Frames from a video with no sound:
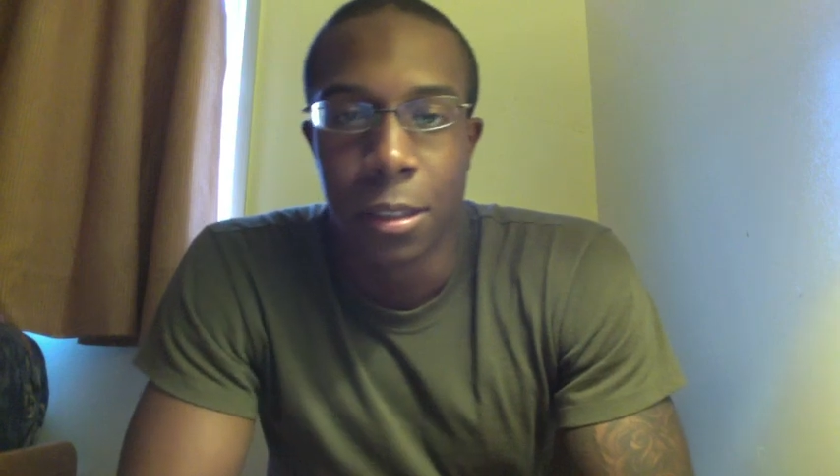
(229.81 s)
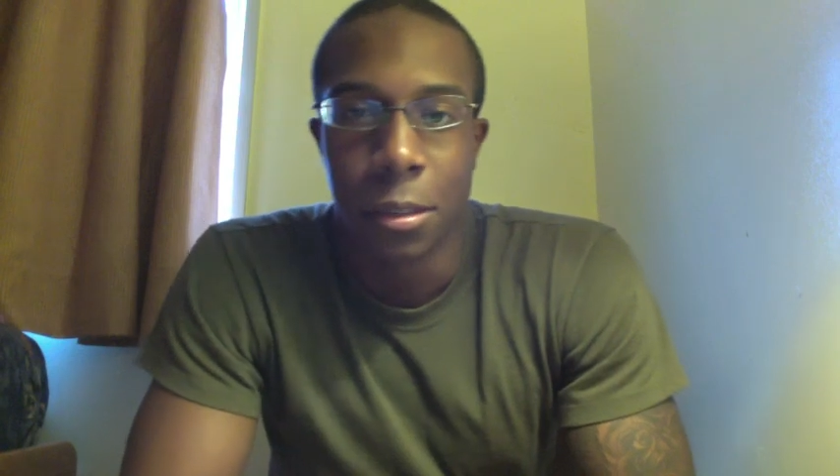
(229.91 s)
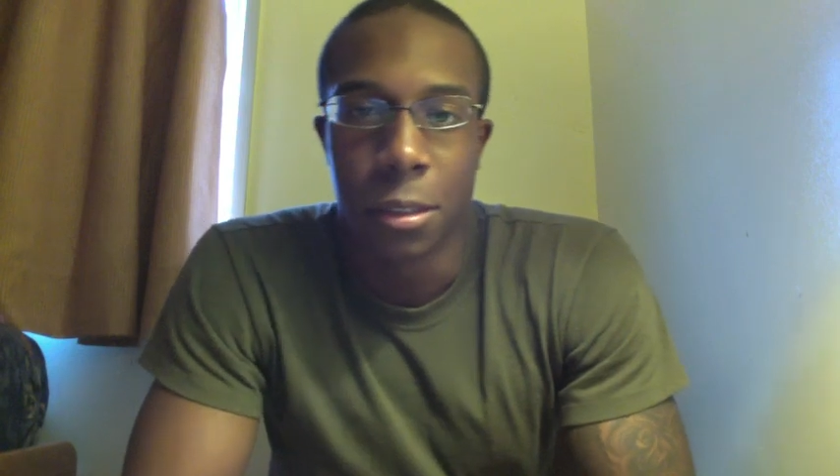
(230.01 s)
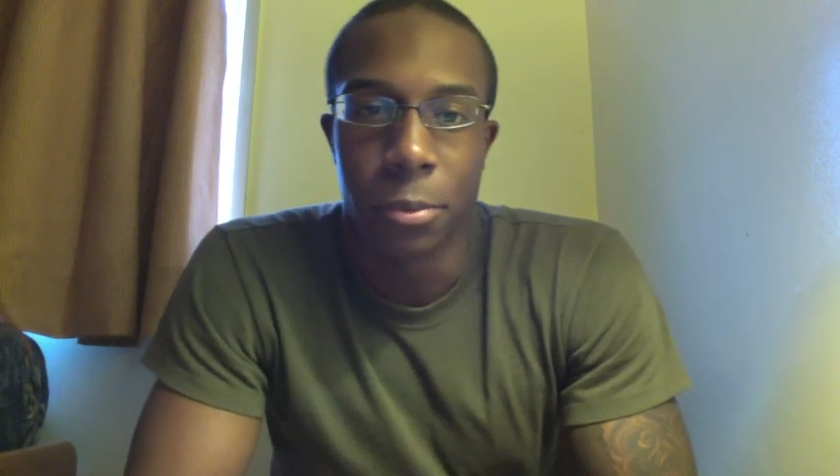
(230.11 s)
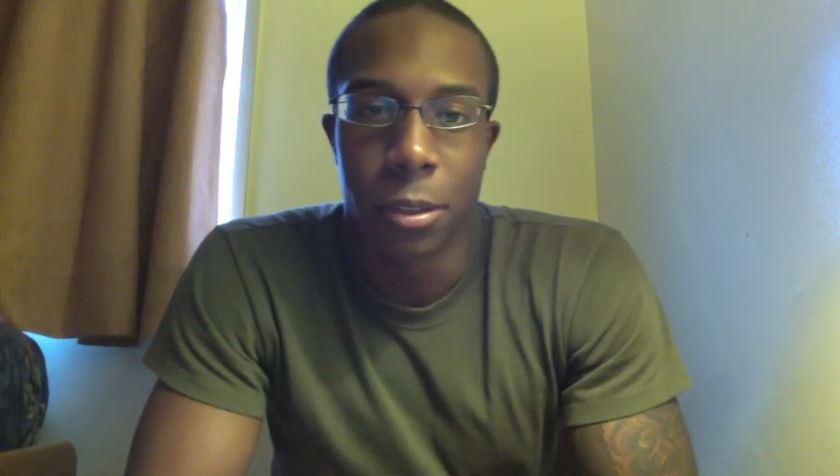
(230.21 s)

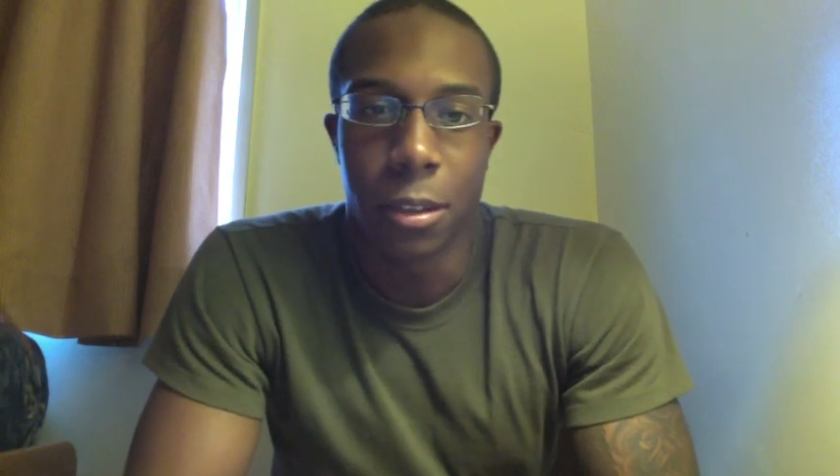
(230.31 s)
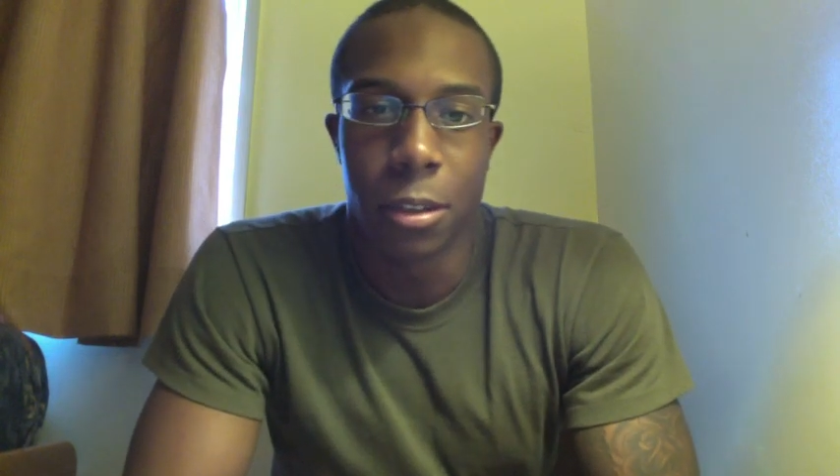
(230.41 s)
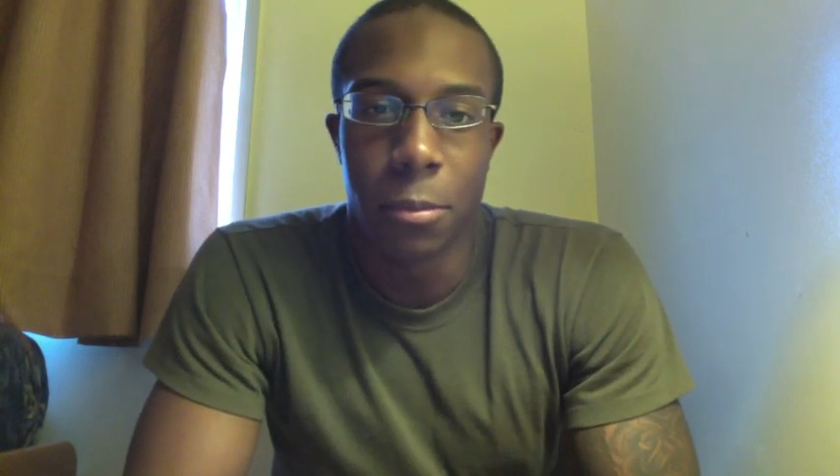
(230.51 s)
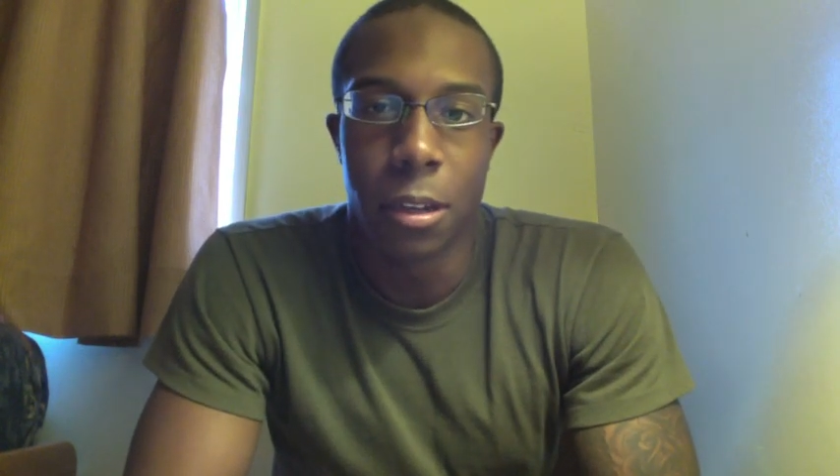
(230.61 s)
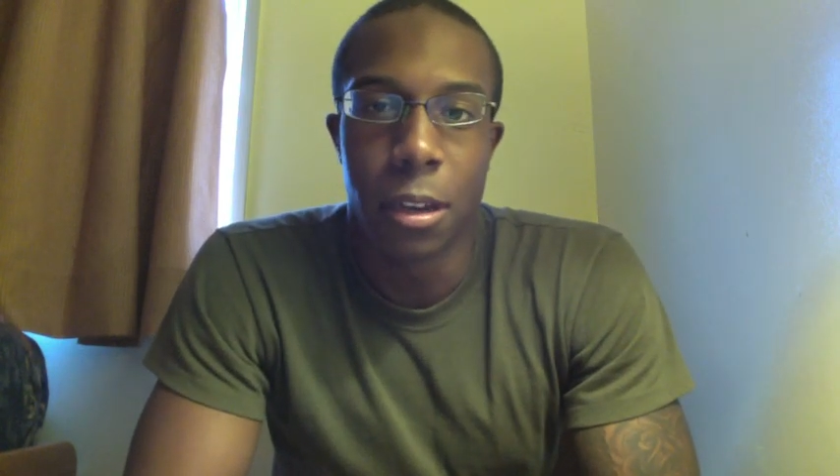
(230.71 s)
Sprints
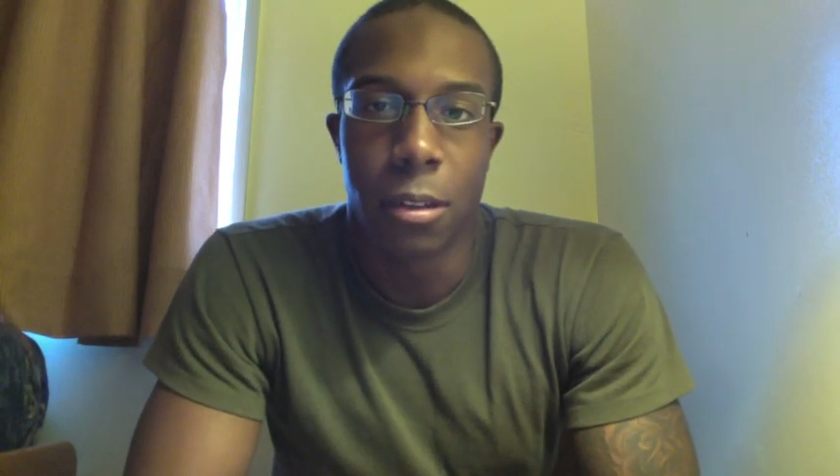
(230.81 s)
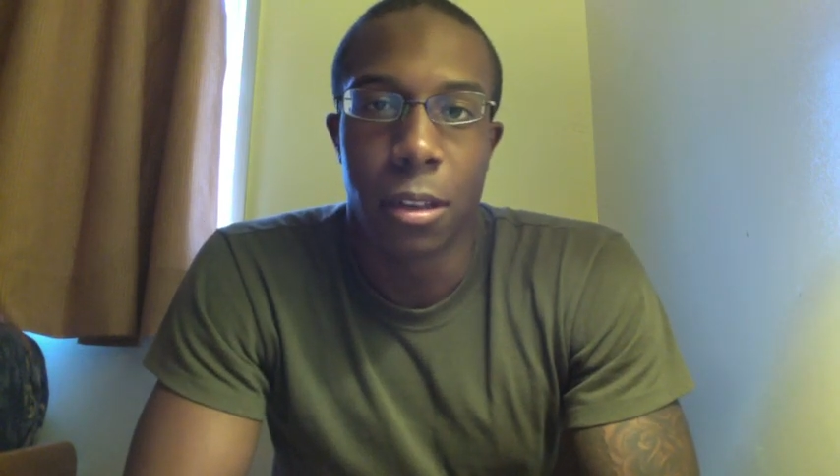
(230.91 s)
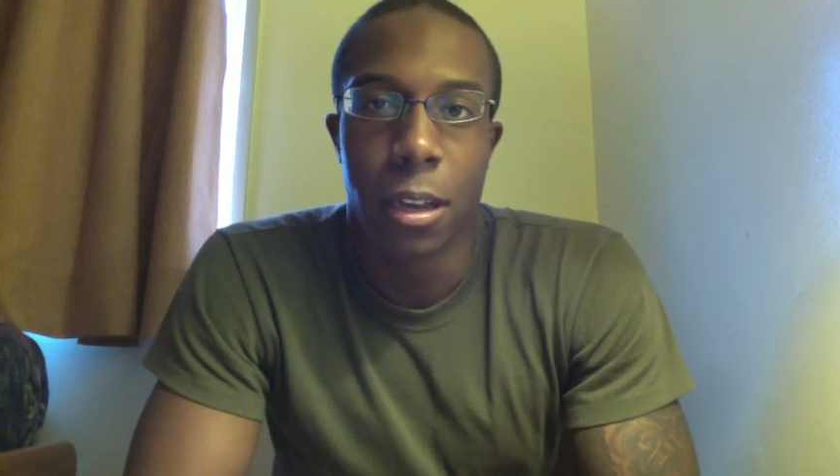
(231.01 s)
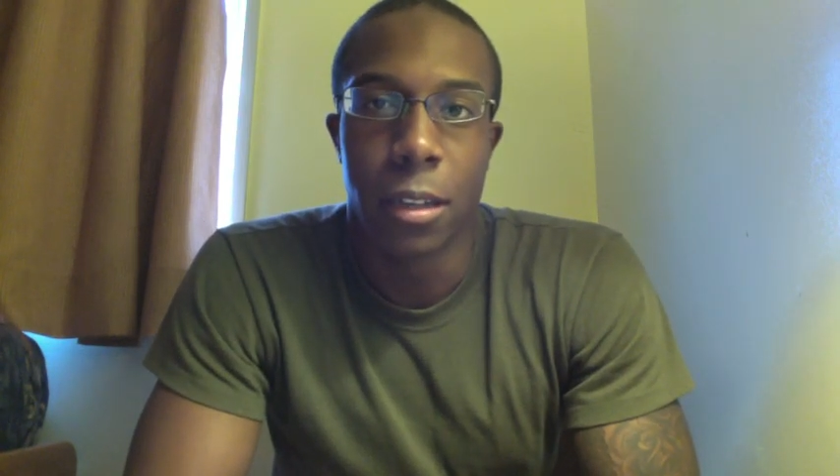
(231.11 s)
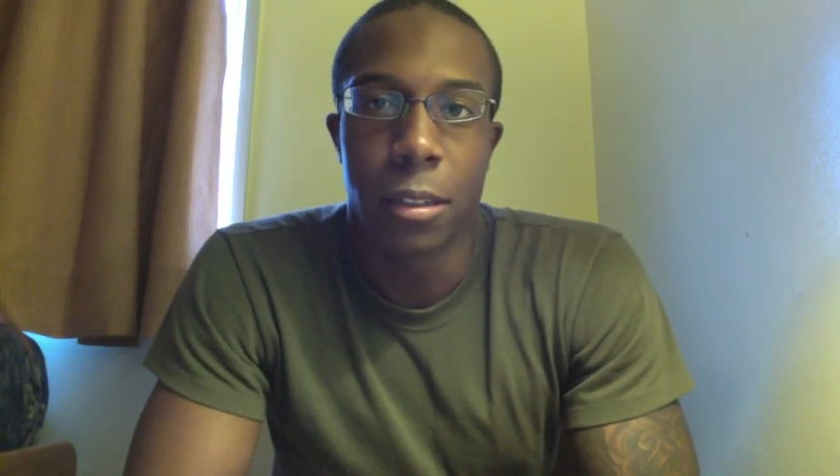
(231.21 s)
help me out a
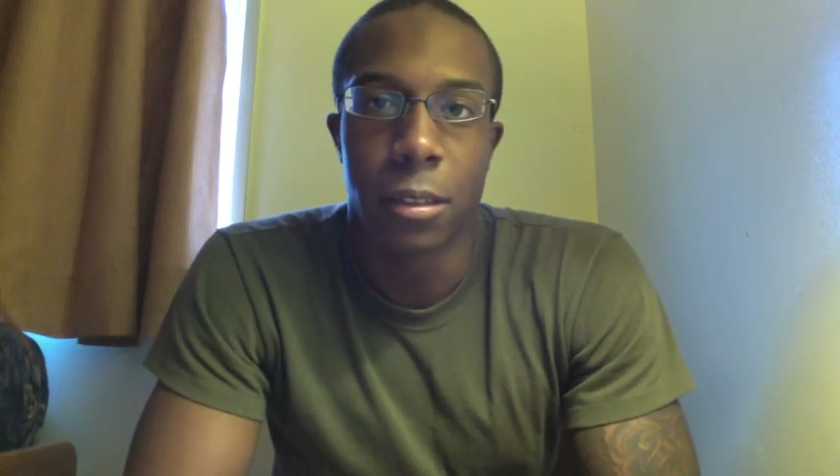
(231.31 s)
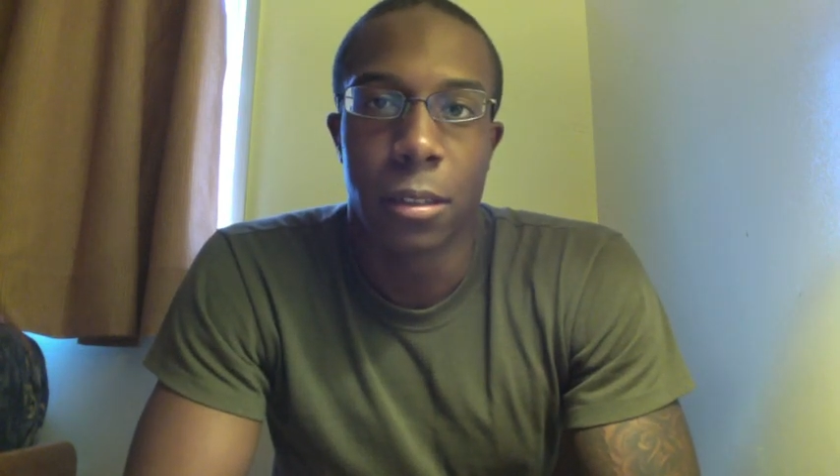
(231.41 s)
lot.